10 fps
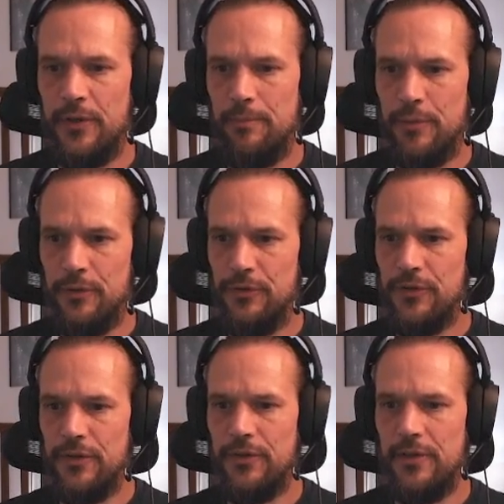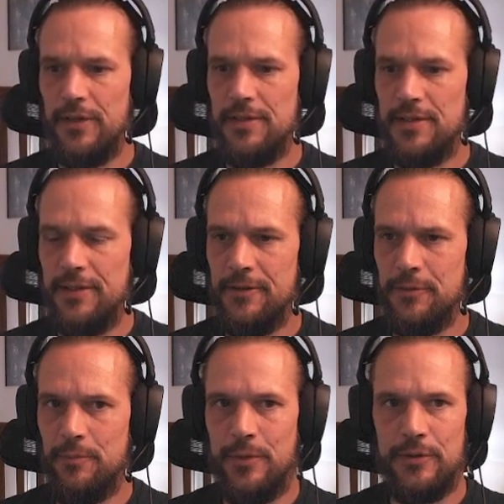I decided
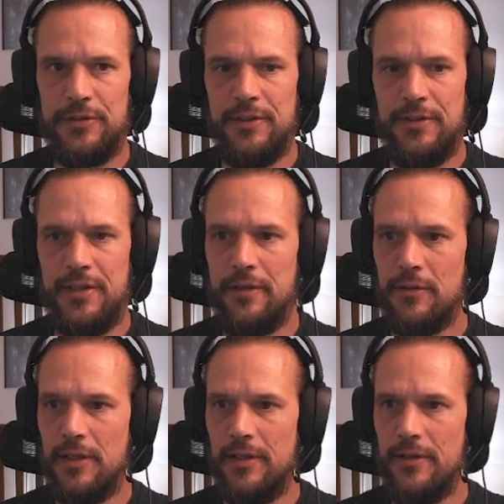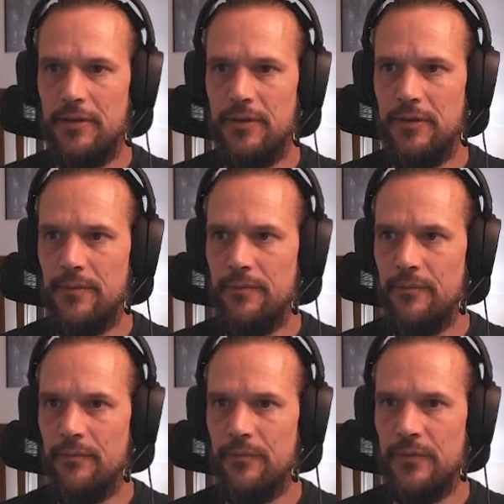to post the tile class
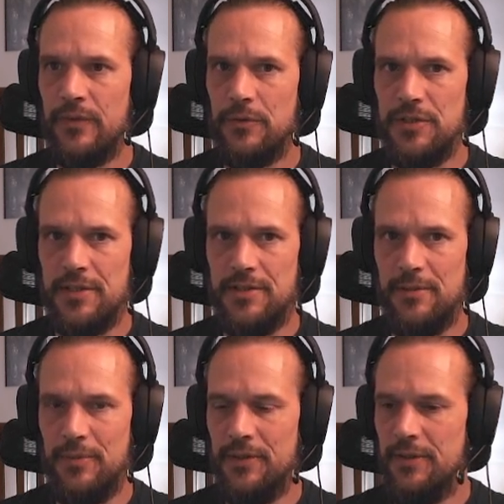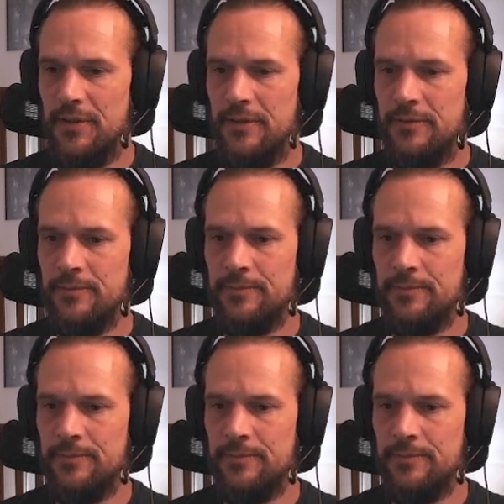to ChatGPT.